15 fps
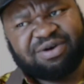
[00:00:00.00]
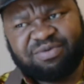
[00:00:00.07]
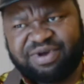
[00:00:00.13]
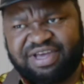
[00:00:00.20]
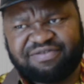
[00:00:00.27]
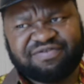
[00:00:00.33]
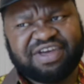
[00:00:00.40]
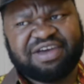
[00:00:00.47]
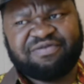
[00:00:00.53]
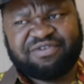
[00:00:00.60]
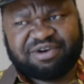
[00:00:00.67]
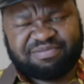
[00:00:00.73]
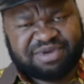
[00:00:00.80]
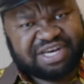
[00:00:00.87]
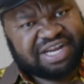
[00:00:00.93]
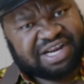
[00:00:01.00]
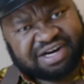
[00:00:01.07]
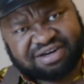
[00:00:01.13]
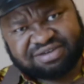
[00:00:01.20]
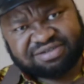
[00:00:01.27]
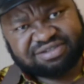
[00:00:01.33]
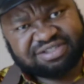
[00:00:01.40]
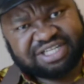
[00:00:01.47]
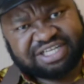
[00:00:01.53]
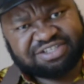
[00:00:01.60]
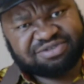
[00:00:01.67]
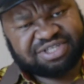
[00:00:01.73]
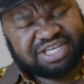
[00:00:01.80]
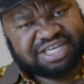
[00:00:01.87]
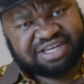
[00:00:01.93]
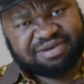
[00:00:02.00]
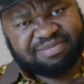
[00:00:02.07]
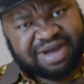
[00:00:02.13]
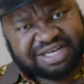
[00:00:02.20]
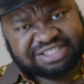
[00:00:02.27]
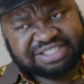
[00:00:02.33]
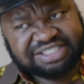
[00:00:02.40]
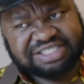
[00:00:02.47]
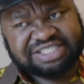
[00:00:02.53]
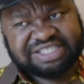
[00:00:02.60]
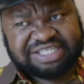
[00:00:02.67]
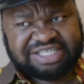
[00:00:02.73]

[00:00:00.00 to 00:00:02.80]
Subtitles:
We have every mineral that you can imagine.